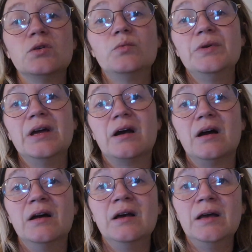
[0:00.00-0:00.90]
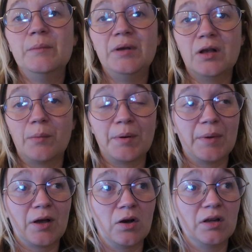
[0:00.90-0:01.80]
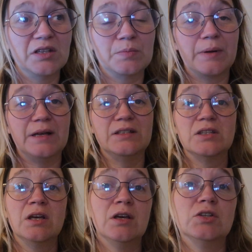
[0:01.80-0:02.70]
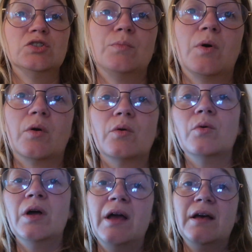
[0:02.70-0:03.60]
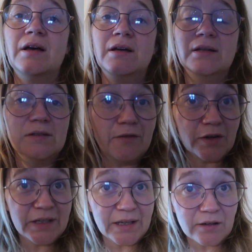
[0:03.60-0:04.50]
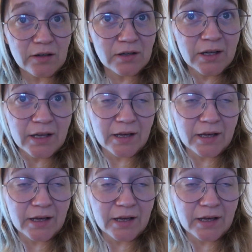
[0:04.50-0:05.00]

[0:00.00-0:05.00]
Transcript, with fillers: so we are meeting up at my colleague's place tomorrow for dinner,